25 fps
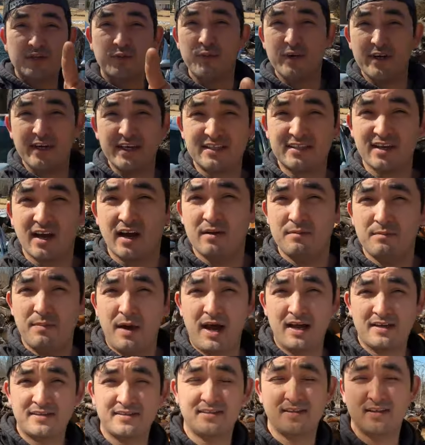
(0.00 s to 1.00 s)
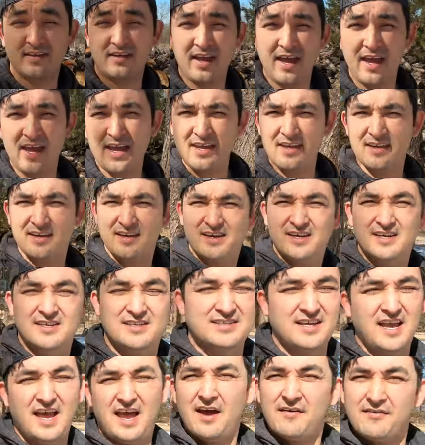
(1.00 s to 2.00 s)
which we get to unbox today
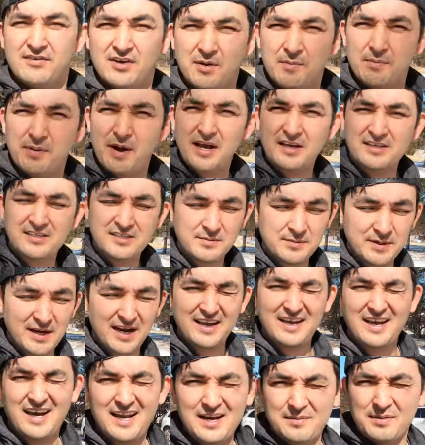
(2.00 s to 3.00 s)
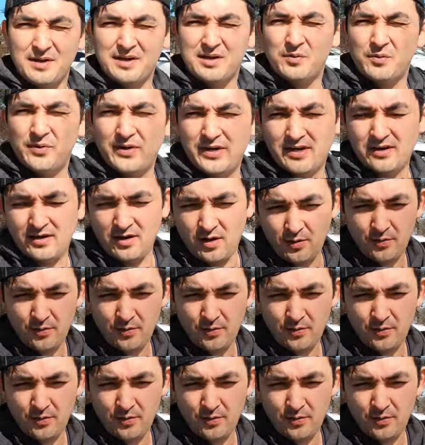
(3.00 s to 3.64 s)
because I haven't unboxed them and I got them like a week